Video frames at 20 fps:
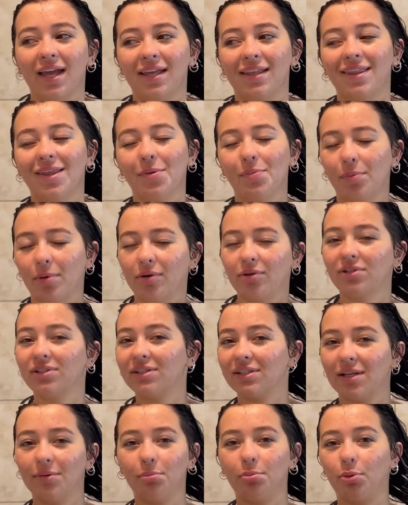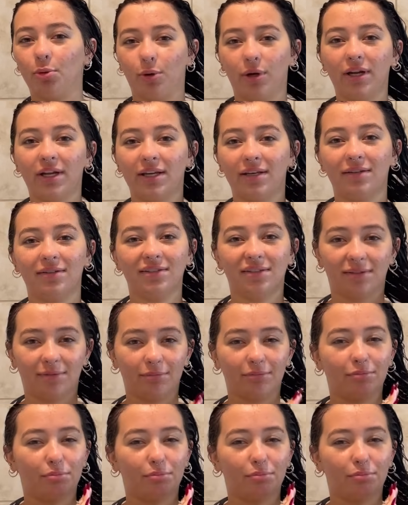the most important